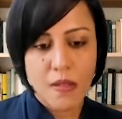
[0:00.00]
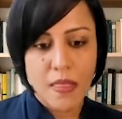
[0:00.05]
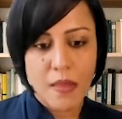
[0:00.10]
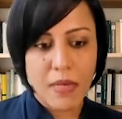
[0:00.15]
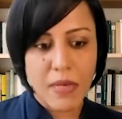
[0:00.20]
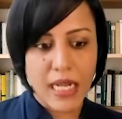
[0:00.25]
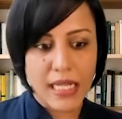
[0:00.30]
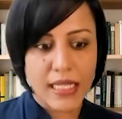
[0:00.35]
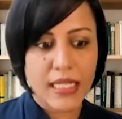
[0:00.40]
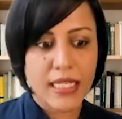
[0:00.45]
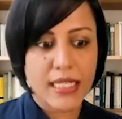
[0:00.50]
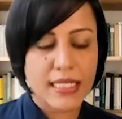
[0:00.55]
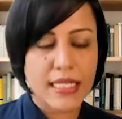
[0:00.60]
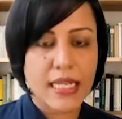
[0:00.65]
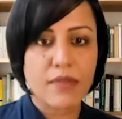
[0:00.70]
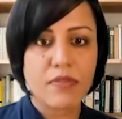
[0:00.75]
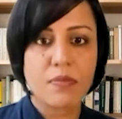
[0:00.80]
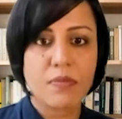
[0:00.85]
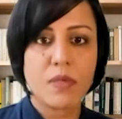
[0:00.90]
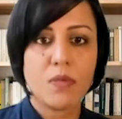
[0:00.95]
But I think it's
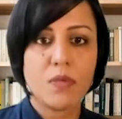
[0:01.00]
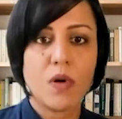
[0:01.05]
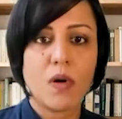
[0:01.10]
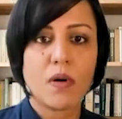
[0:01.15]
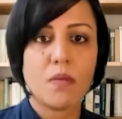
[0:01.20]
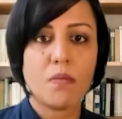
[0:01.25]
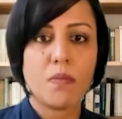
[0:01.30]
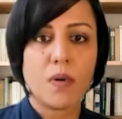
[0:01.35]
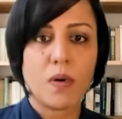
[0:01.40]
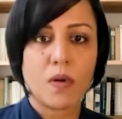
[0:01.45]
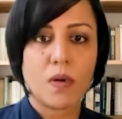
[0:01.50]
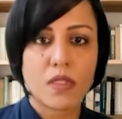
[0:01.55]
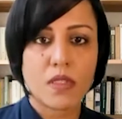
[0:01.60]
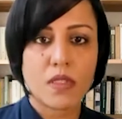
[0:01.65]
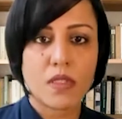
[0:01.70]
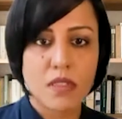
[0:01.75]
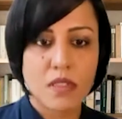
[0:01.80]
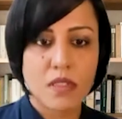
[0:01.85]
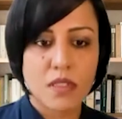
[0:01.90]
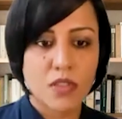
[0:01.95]
never been more
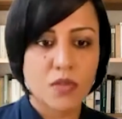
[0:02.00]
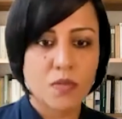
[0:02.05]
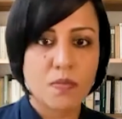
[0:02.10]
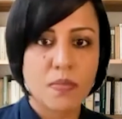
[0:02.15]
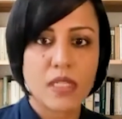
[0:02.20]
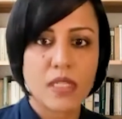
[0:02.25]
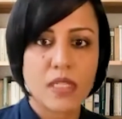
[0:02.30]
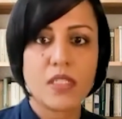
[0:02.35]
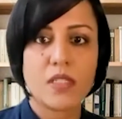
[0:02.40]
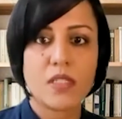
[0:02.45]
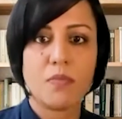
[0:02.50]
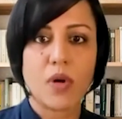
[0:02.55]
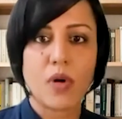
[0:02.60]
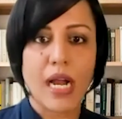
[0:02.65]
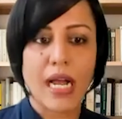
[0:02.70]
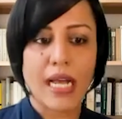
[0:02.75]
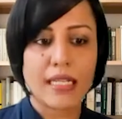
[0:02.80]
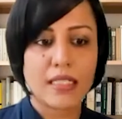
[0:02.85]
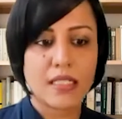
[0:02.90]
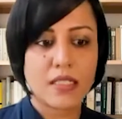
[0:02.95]
important to build
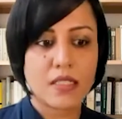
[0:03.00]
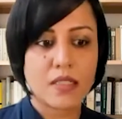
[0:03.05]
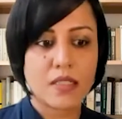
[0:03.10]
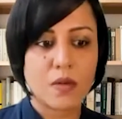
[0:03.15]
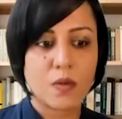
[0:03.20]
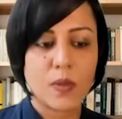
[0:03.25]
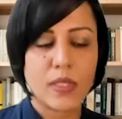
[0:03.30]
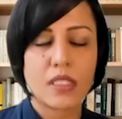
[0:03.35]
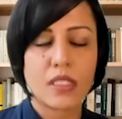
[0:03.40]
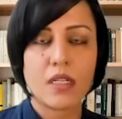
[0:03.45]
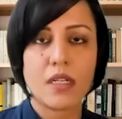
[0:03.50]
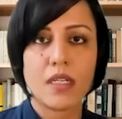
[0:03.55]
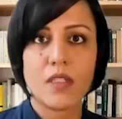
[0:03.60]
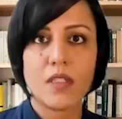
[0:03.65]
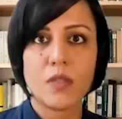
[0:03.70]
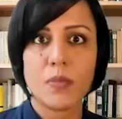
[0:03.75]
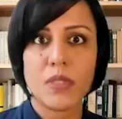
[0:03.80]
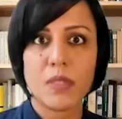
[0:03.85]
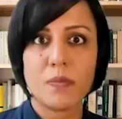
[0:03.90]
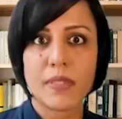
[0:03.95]
brands with a
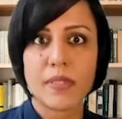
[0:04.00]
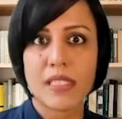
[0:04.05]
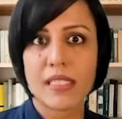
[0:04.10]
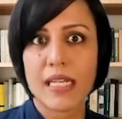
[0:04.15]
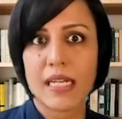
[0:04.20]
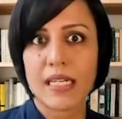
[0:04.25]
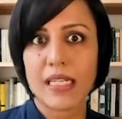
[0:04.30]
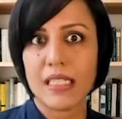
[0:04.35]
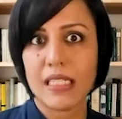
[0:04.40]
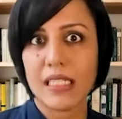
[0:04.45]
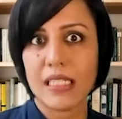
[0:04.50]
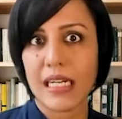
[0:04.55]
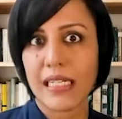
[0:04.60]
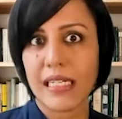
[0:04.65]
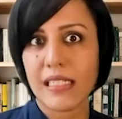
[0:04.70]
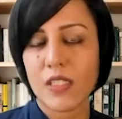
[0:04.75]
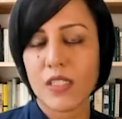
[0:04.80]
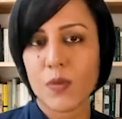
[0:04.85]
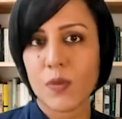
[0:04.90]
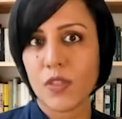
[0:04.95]
clear purpose that
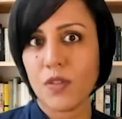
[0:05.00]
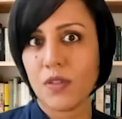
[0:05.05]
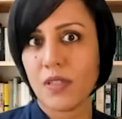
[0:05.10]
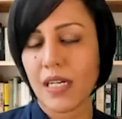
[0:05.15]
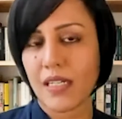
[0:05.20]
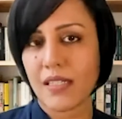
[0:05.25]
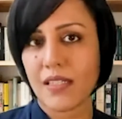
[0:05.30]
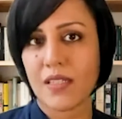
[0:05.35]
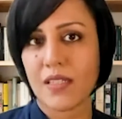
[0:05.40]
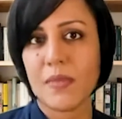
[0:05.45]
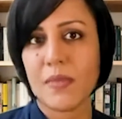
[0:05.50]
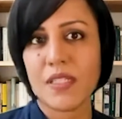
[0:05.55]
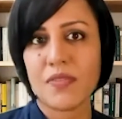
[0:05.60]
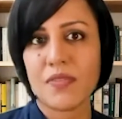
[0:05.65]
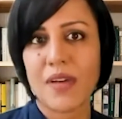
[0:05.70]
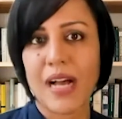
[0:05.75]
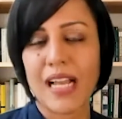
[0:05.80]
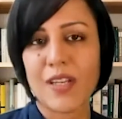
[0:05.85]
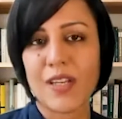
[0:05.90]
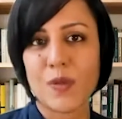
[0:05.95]
aligns with your customers'
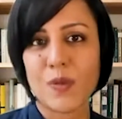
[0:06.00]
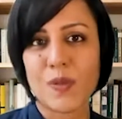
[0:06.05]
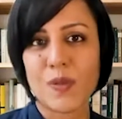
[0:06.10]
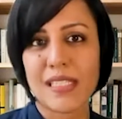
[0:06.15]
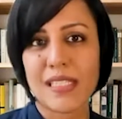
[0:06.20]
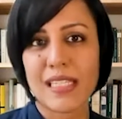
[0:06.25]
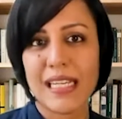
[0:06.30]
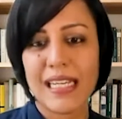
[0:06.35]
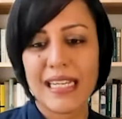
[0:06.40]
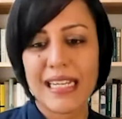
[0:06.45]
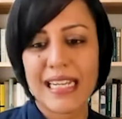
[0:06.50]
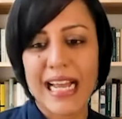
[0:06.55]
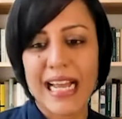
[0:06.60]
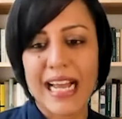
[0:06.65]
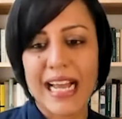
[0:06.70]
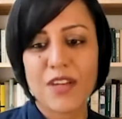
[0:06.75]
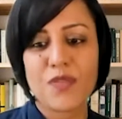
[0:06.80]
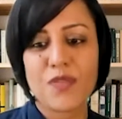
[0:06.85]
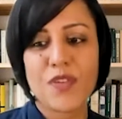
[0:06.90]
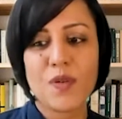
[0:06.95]
values.
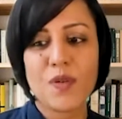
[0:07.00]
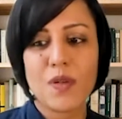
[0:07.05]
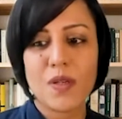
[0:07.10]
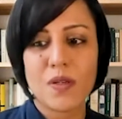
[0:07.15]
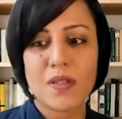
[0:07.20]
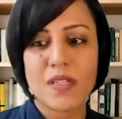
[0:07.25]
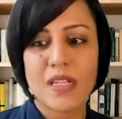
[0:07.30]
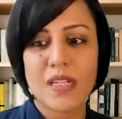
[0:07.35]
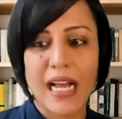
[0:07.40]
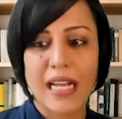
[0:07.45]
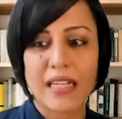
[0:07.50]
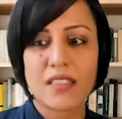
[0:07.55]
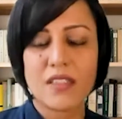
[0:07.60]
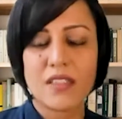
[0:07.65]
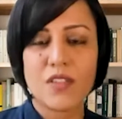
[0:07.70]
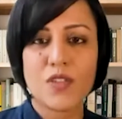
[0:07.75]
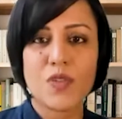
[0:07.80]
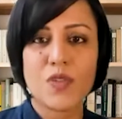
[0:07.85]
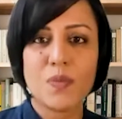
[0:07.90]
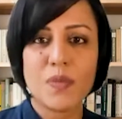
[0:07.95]
And if you look at
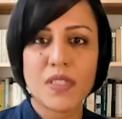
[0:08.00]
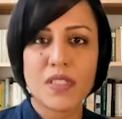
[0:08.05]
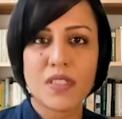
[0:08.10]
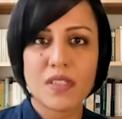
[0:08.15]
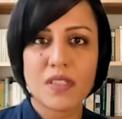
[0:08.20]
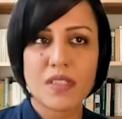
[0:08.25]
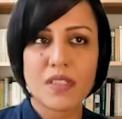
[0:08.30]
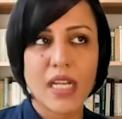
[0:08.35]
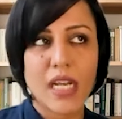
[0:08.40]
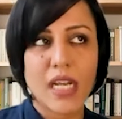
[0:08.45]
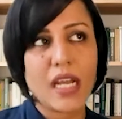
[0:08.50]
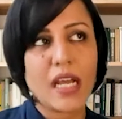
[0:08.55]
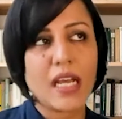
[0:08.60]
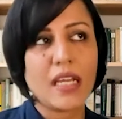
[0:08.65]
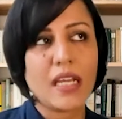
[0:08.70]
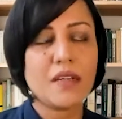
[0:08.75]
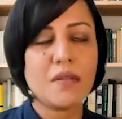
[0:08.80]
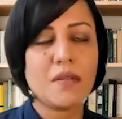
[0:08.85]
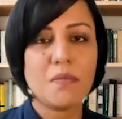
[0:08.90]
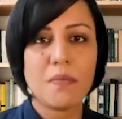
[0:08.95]
consumers today
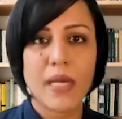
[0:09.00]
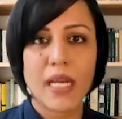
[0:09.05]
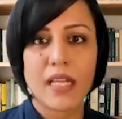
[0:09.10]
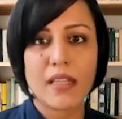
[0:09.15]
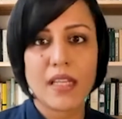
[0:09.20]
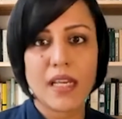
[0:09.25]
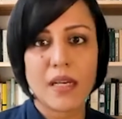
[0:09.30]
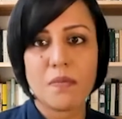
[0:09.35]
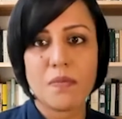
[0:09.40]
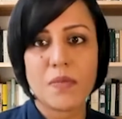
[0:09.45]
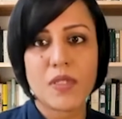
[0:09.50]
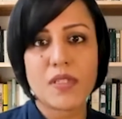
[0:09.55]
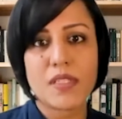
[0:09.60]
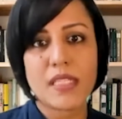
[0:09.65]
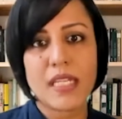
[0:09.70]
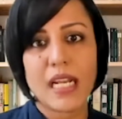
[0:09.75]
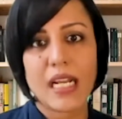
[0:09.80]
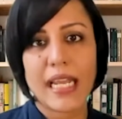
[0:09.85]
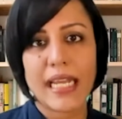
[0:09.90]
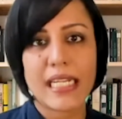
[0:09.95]
and compare them to,
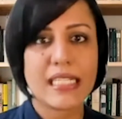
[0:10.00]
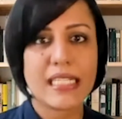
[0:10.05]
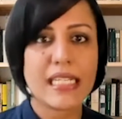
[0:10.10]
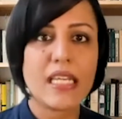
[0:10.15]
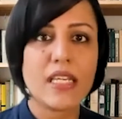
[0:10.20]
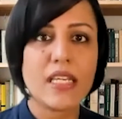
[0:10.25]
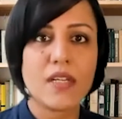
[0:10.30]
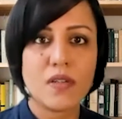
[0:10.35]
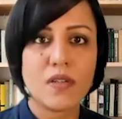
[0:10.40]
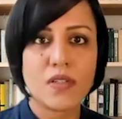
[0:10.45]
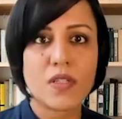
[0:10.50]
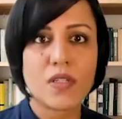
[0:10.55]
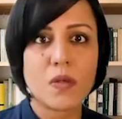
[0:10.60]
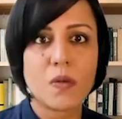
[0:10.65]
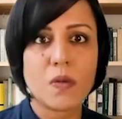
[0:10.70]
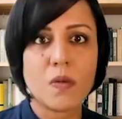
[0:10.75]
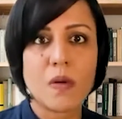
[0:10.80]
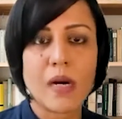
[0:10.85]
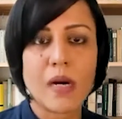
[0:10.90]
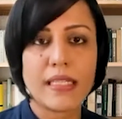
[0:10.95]
say, like 10 years
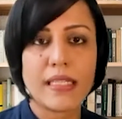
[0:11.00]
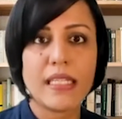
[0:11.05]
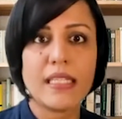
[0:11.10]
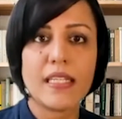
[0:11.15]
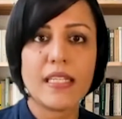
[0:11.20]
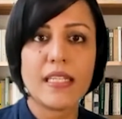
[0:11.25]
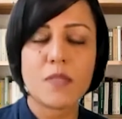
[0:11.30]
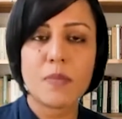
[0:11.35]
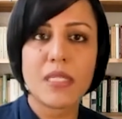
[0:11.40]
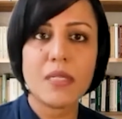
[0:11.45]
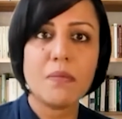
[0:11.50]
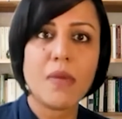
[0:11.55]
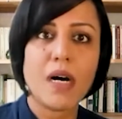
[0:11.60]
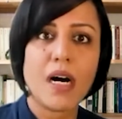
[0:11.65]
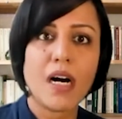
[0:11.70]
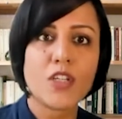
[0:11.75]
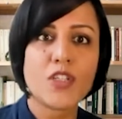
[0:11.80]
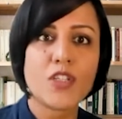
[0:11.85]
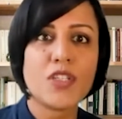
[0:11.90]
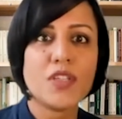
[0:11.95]
ago, I think there's been a
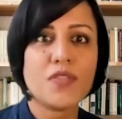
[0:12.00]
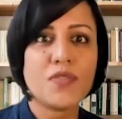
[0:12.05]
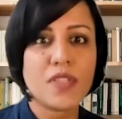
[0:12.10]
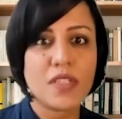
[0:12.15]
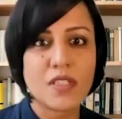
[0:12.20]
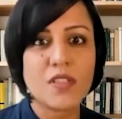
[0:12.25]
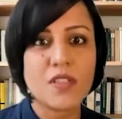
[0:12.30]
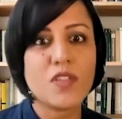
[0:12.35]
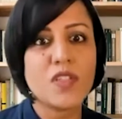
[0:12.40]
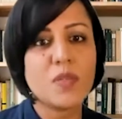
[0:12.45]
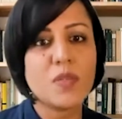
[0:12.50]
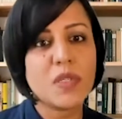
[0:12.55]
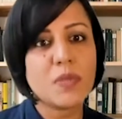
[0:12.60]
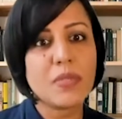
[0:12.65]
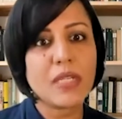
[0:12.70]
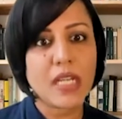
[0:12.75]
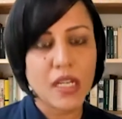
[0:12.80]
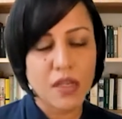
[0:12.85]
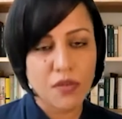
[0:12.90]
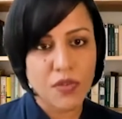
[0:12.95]
marked shift in consumer
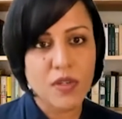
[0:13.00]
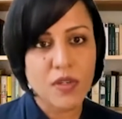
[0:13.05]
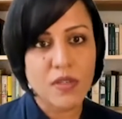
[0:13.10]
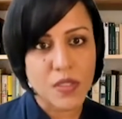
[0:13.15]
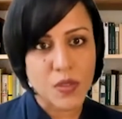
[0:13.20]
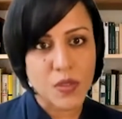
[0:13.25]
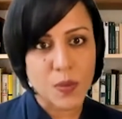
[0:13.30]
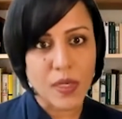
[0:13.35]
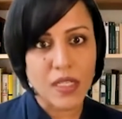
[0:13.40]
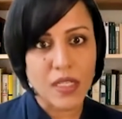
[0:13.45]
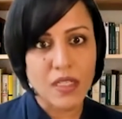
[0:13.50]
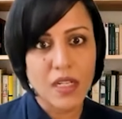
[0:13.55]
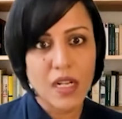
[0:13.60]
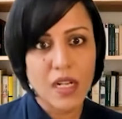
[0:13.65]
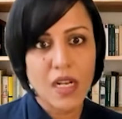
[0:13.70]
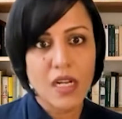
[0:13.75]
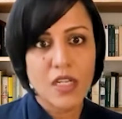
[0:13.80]
behavior as well.